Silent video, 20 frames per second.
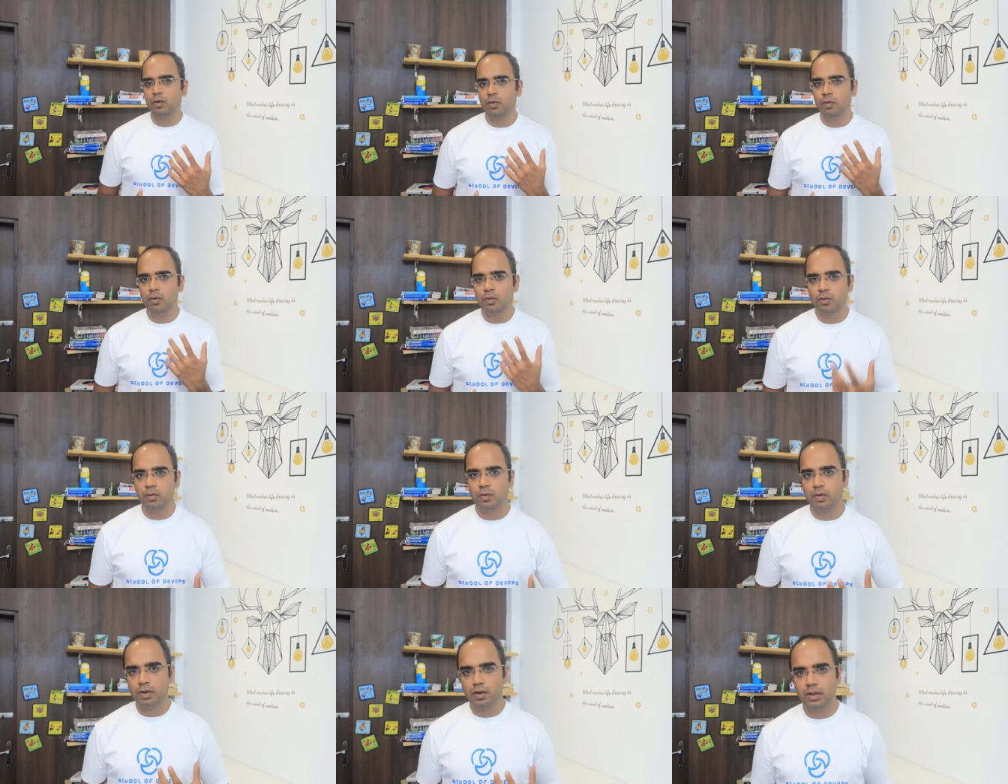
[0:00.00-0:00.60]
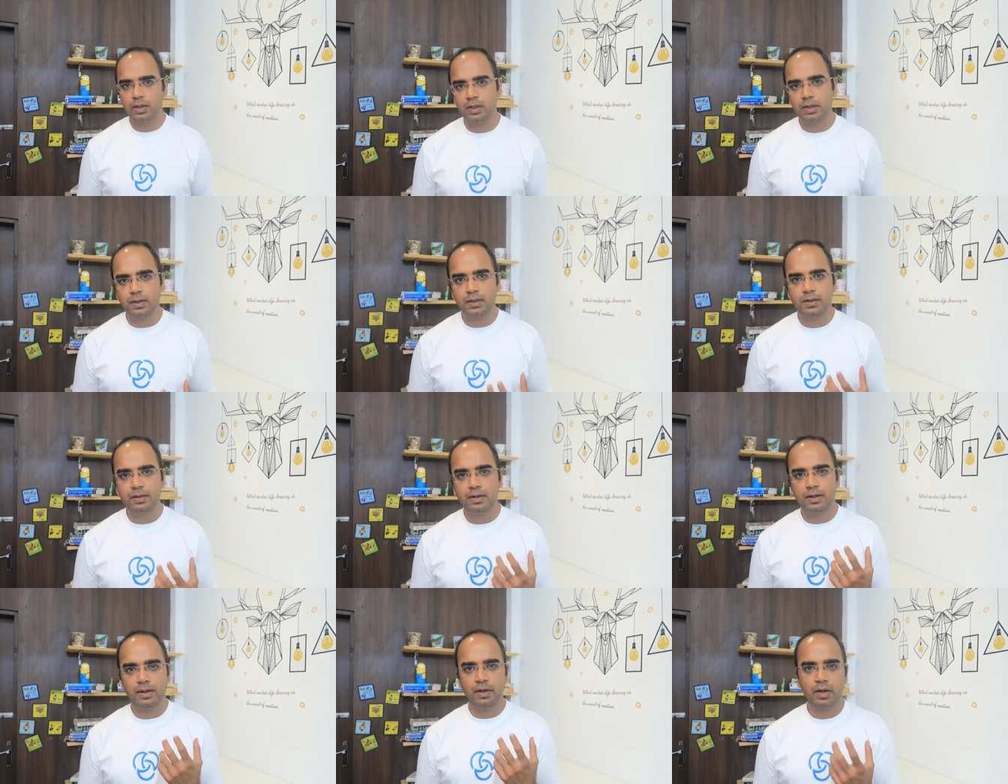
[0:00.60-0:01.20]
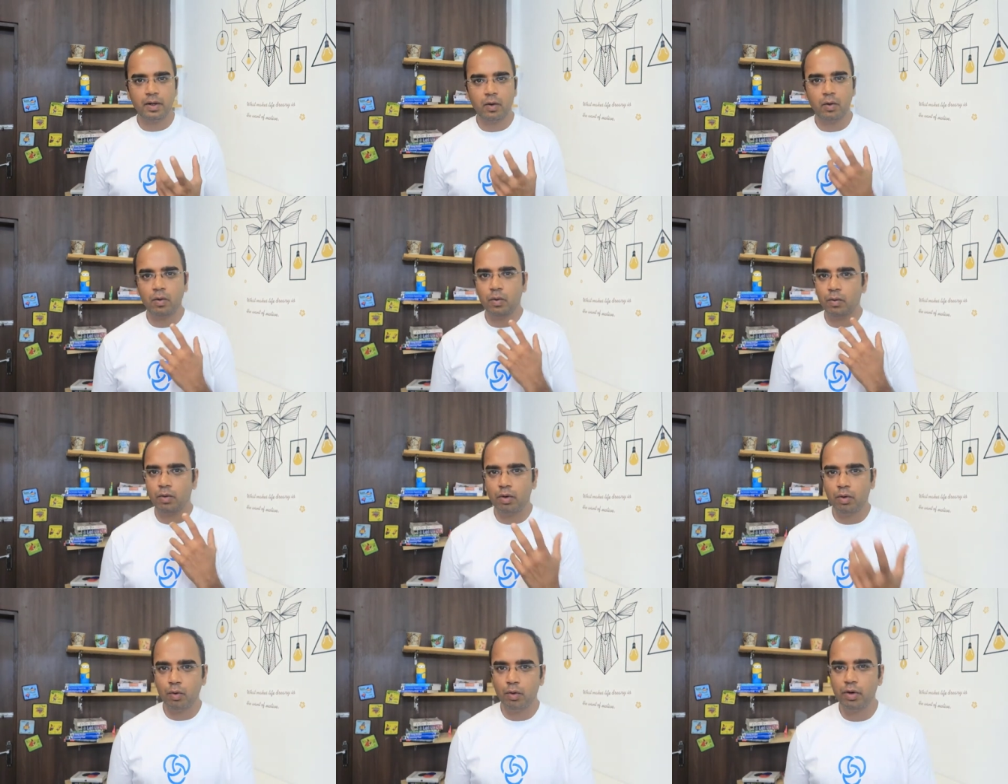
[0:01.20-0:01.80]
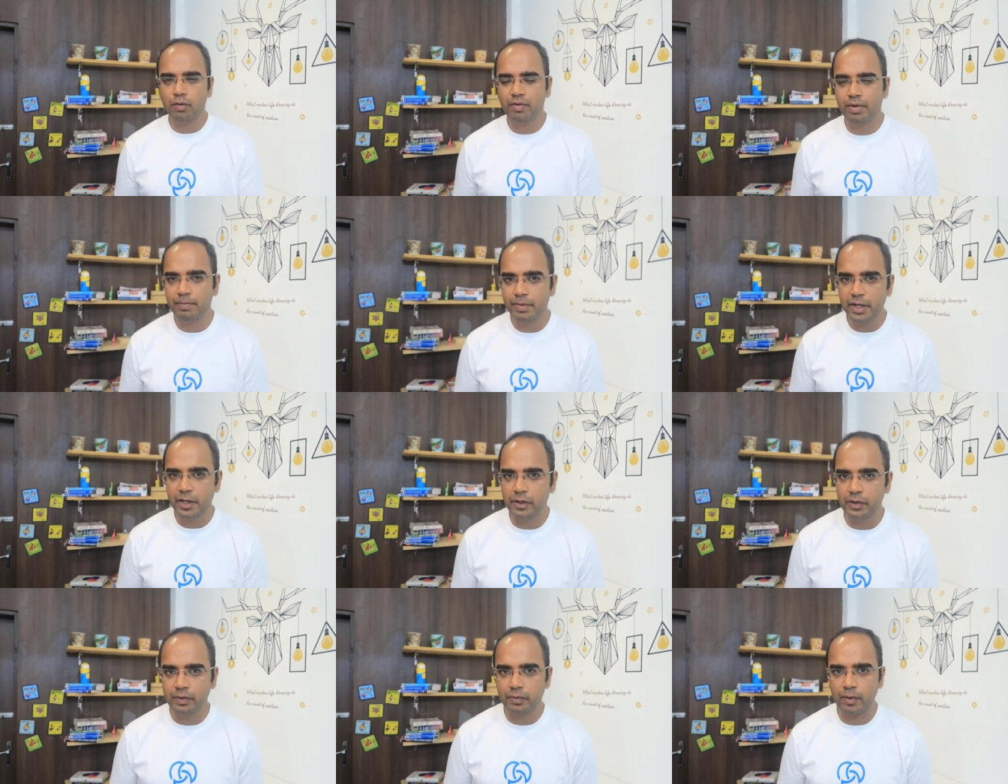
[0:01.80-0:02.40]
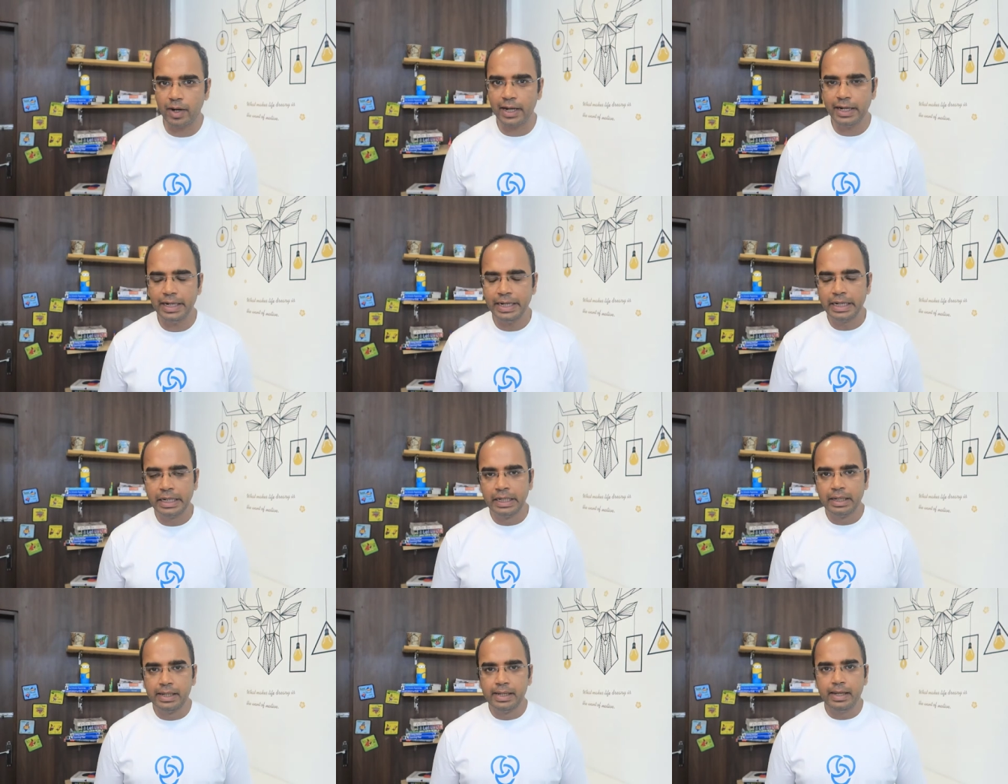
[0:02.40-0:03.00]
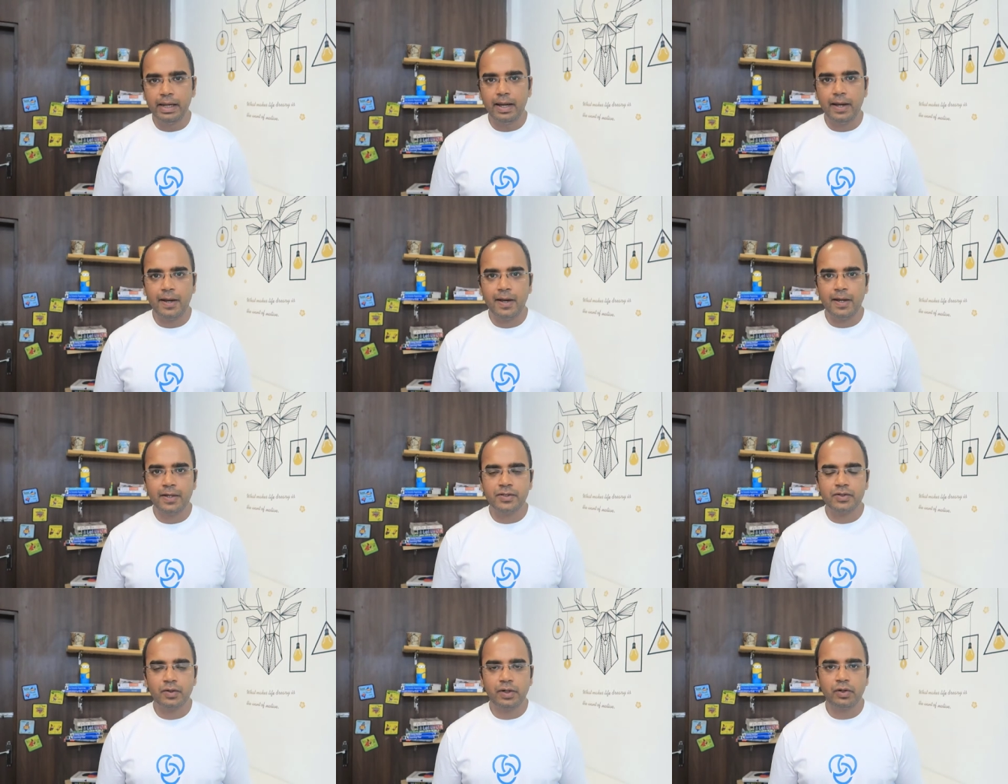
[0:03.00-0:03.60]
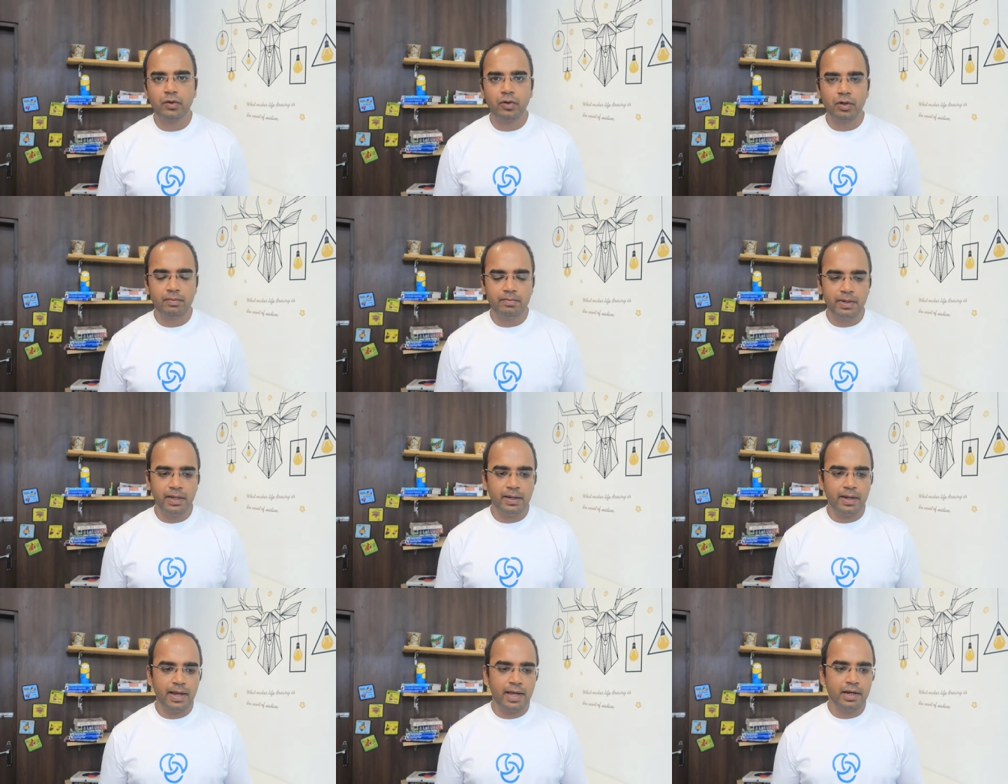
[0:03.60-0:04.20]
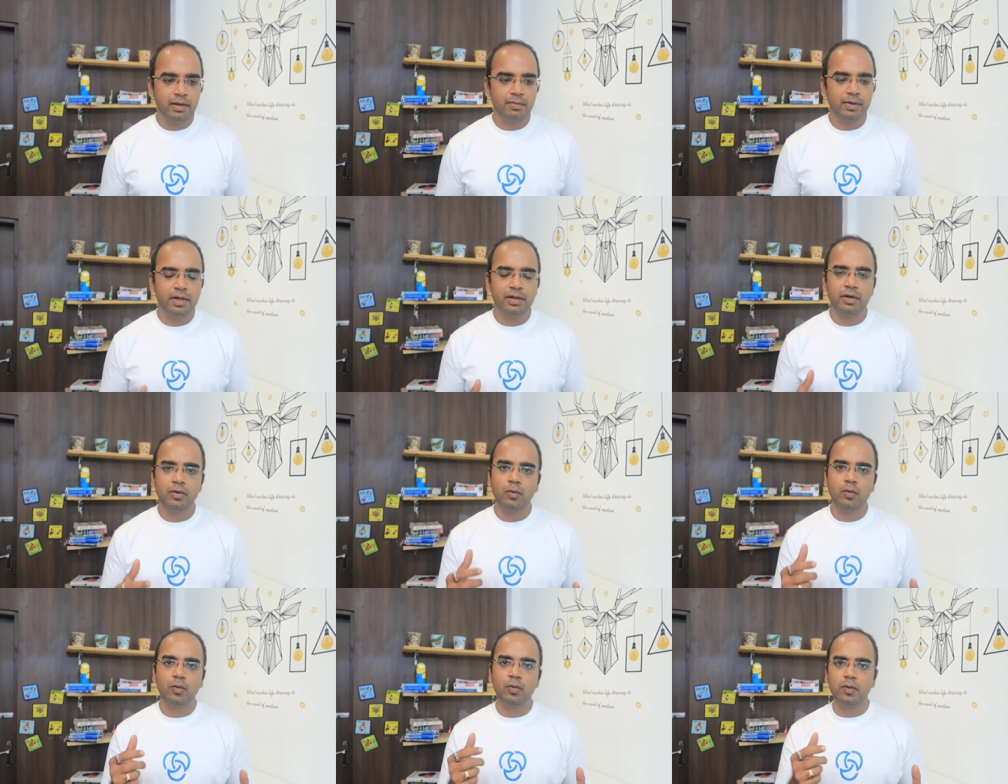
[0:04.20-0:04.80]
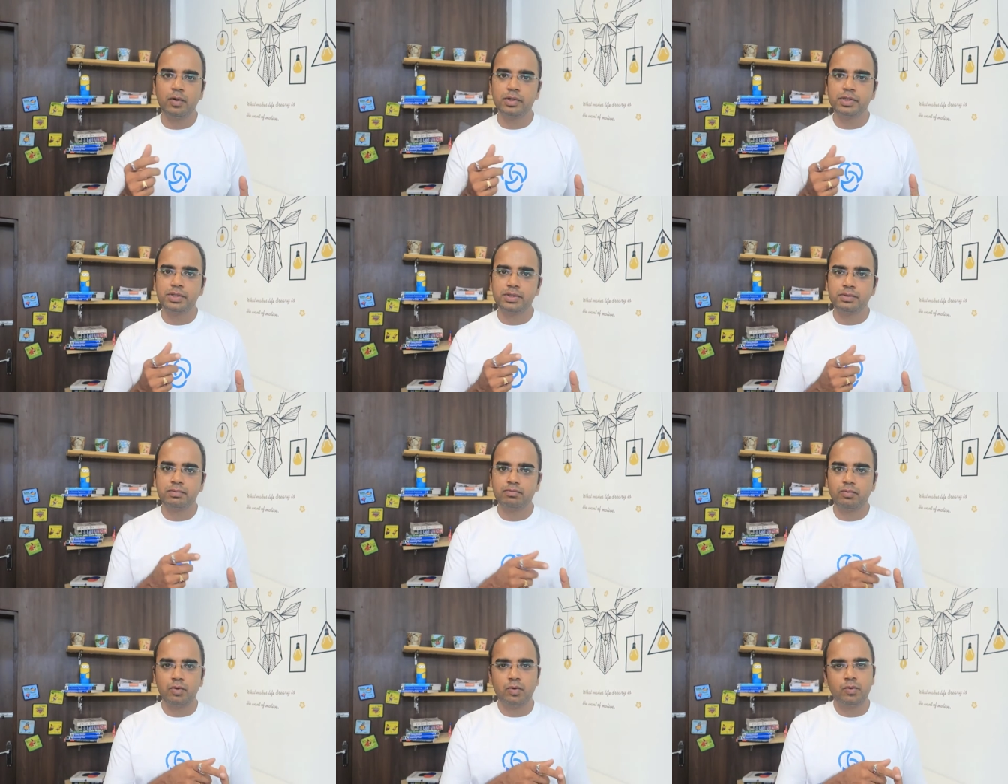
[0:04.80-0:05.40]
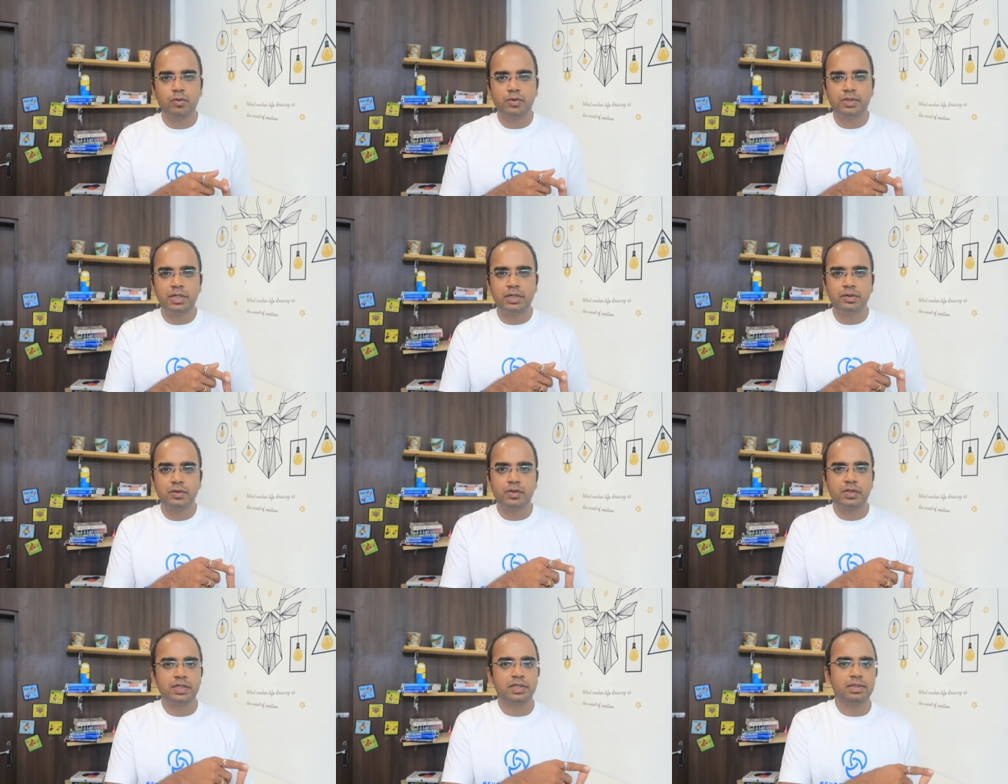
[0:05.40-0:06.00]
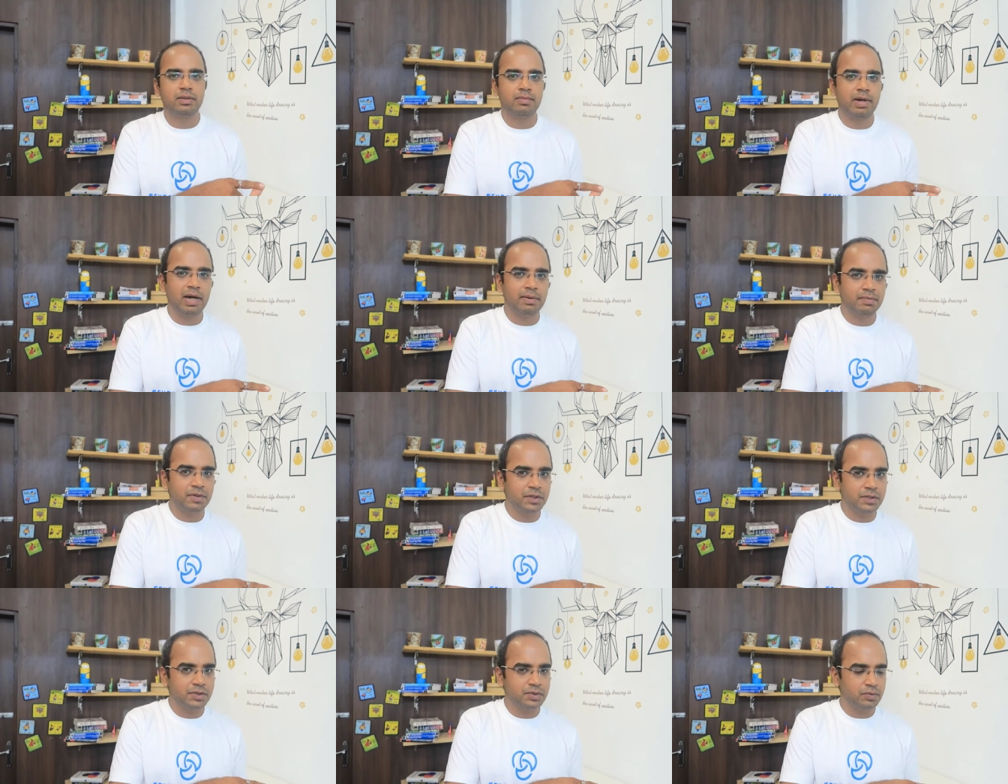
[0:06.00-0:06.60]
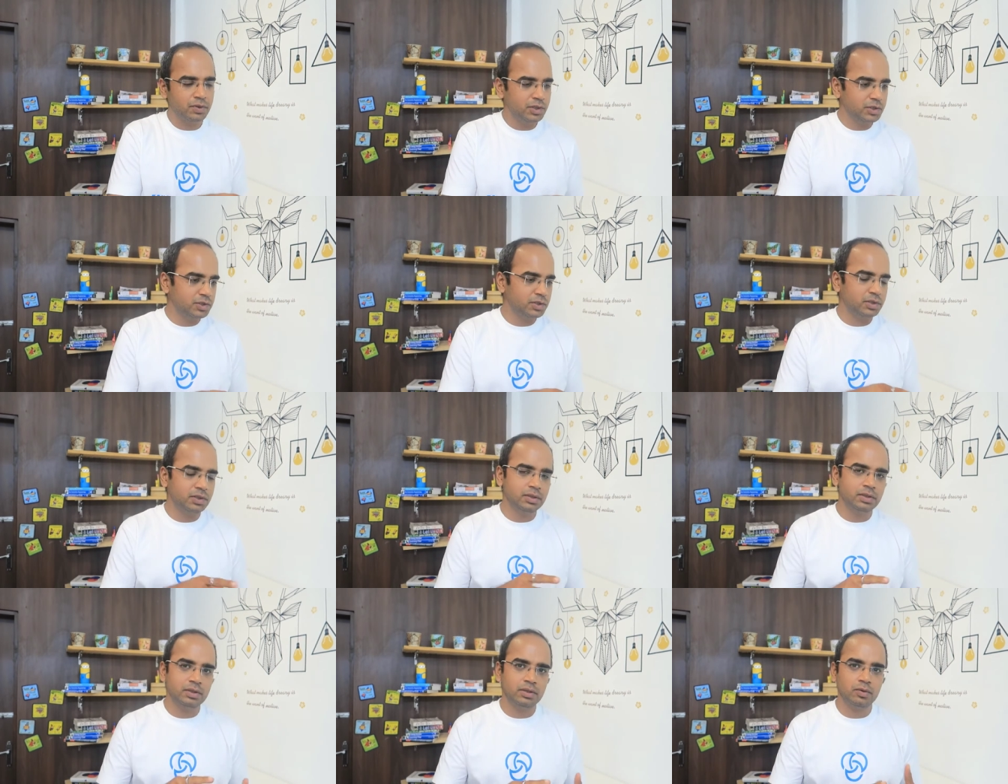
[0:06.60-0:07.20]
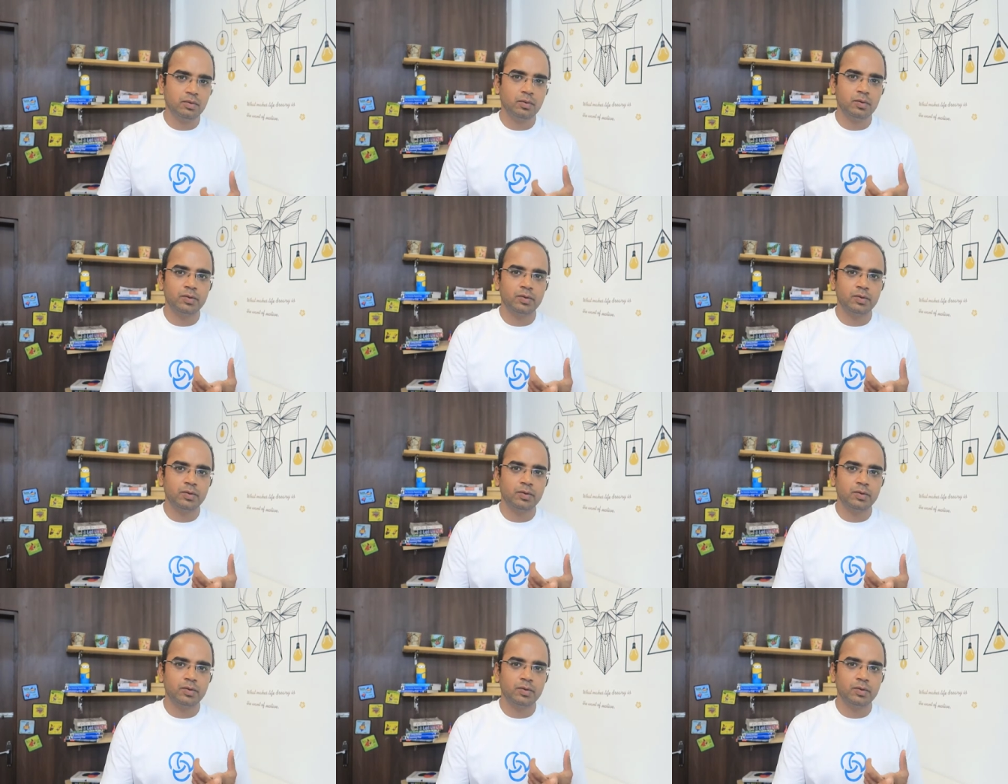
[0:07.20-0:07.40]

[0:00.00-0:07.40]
who do we mean, right? So it could be anyone who's into system administration,